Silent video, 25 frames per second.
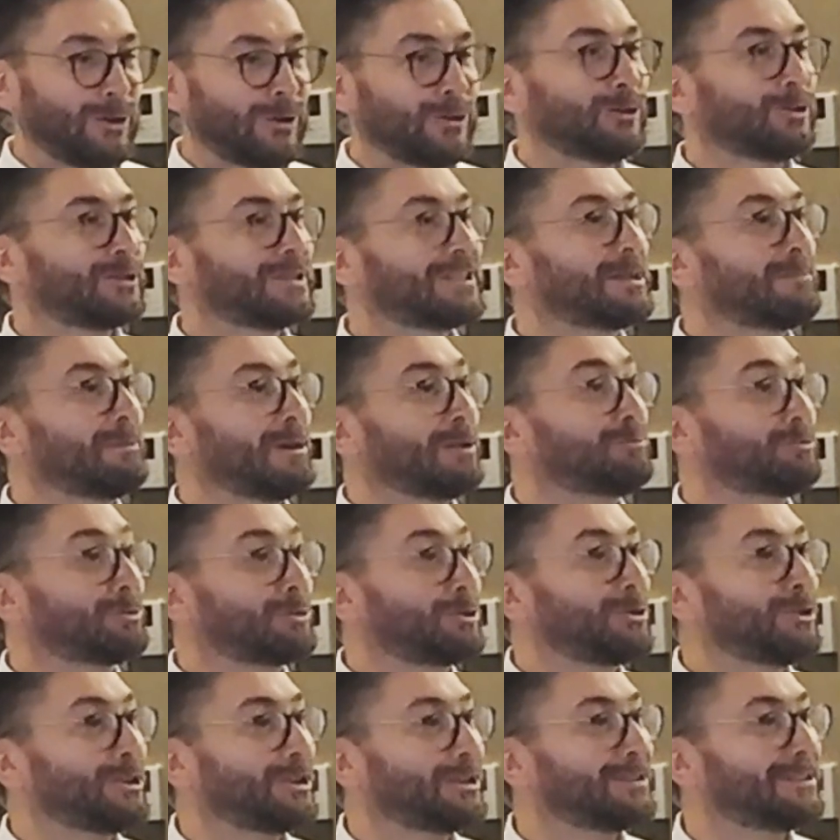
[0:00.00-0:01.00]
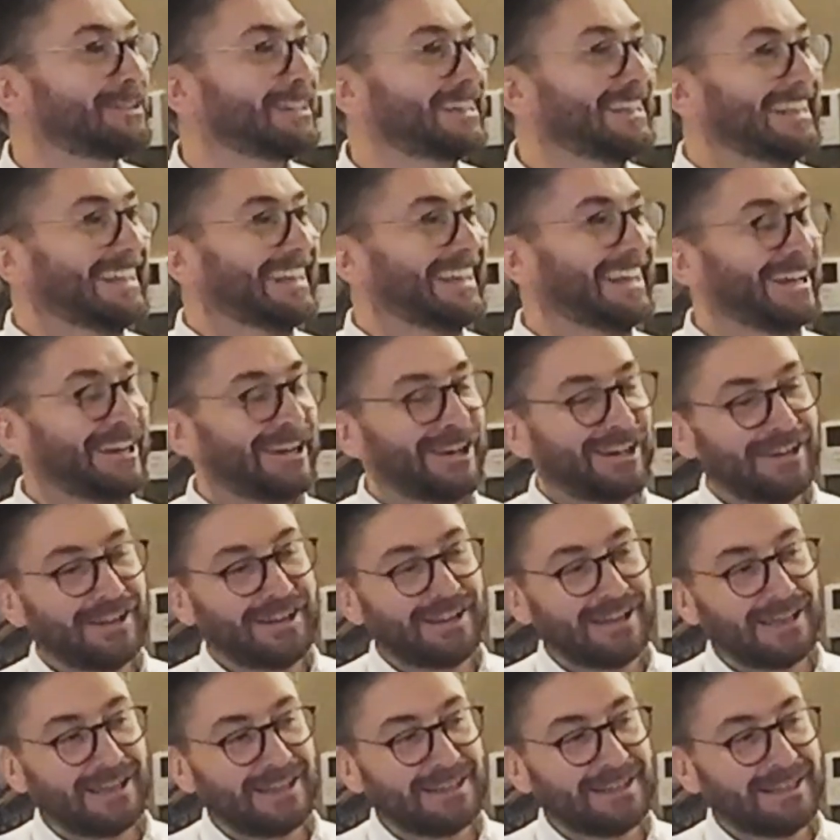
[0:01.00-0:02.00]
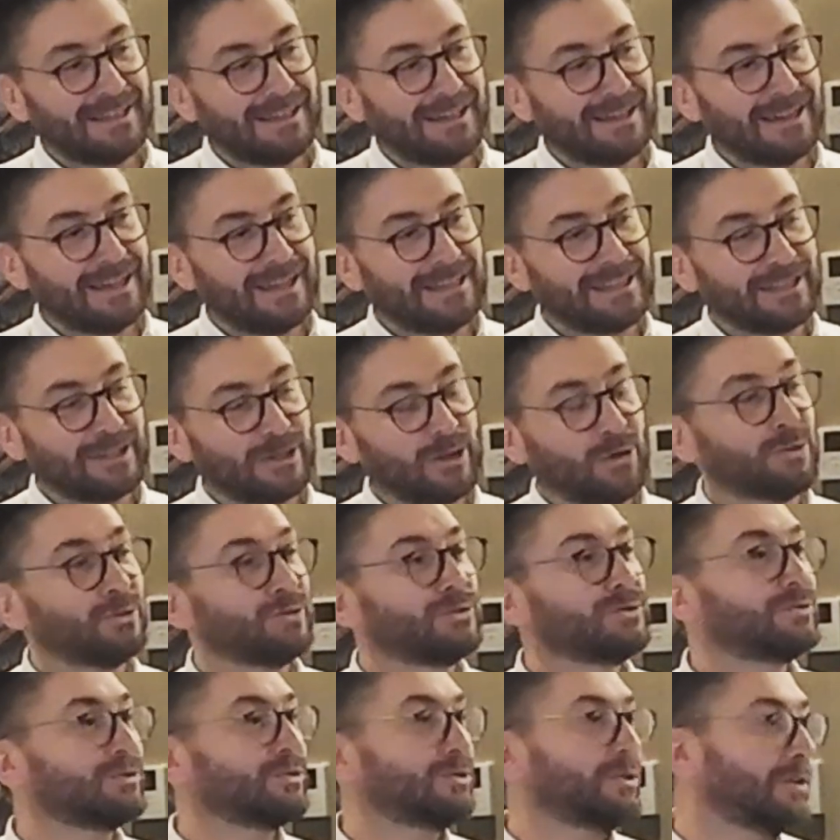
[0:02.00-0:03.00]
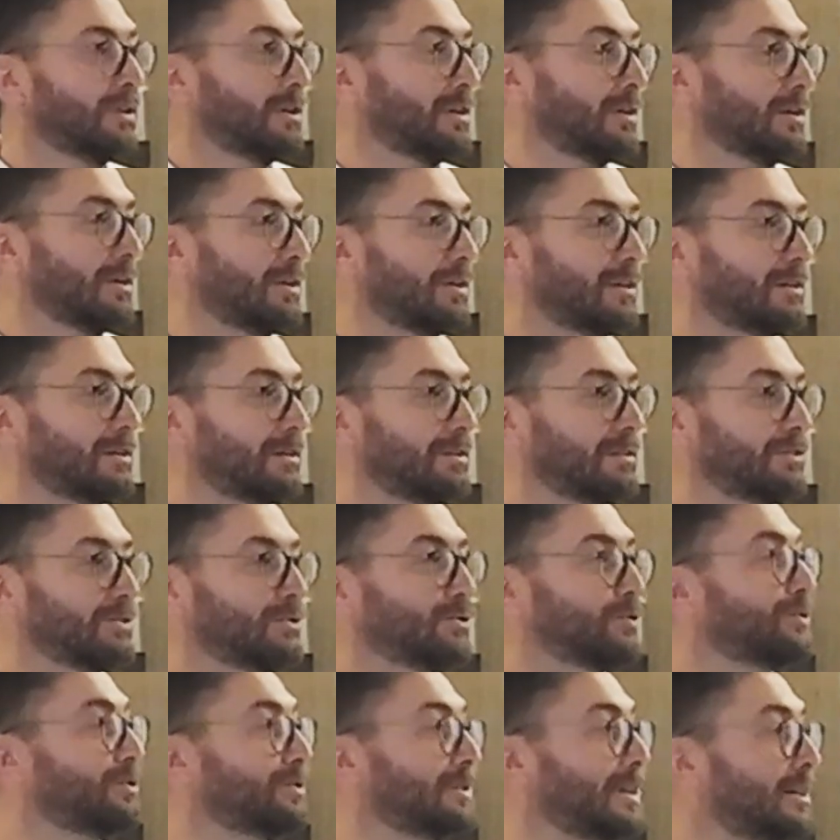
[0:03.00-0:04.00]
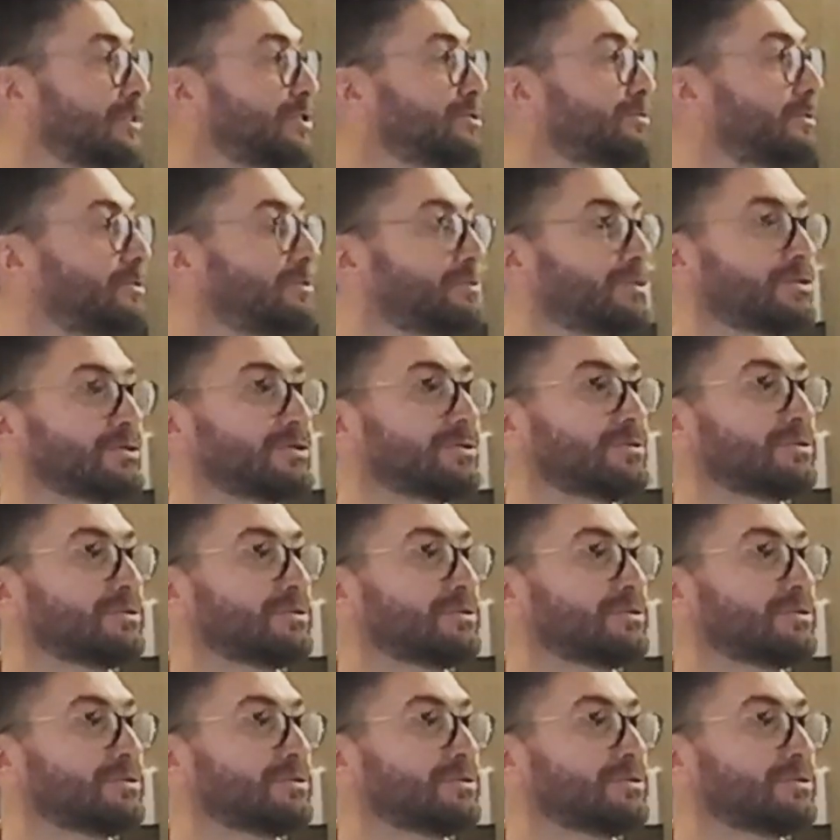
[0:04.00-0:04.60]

underestimate product and go to the natural